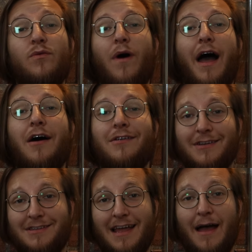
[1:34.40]
wild
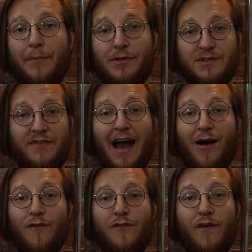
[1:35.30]
examples of
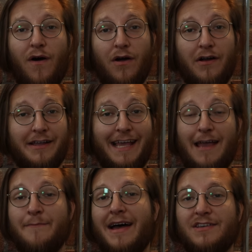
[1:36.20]
how far a
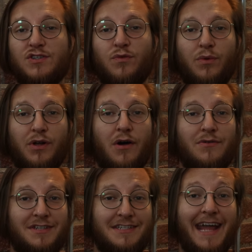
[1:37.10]
game master will
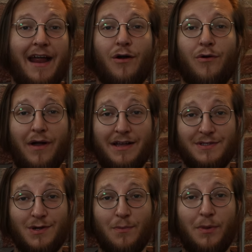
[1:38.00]
go to terrorize their